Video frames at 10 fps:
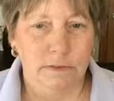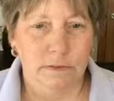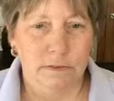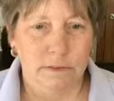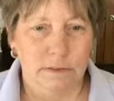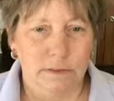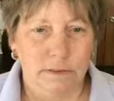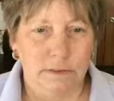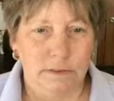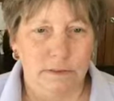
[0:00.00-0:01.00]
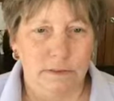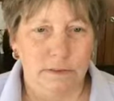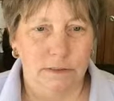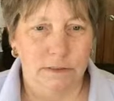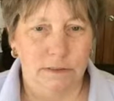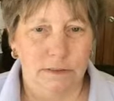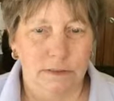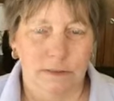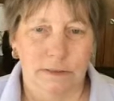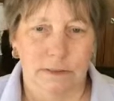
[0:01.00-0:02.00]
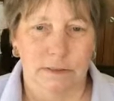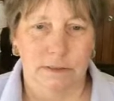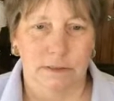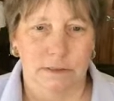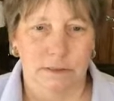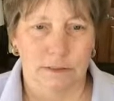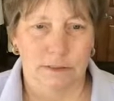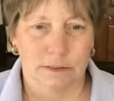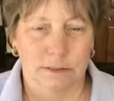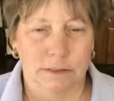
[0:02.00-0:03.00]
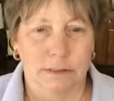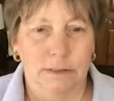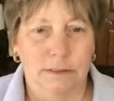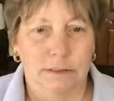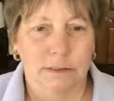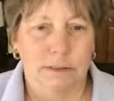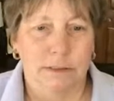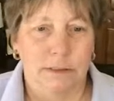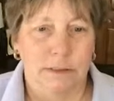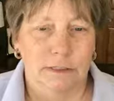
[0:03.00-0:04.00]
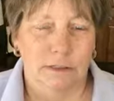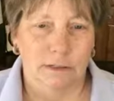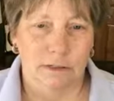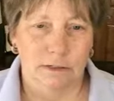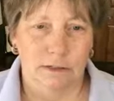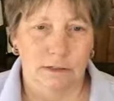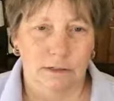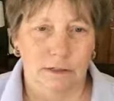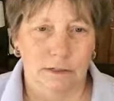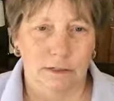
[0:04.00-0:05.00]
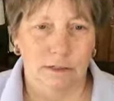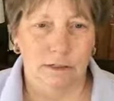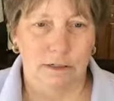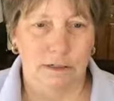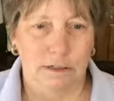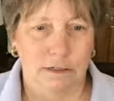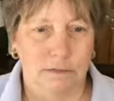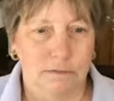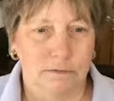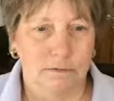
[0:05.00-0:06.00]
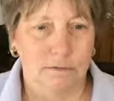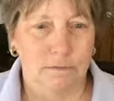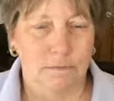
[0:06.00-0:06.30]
(not speaking)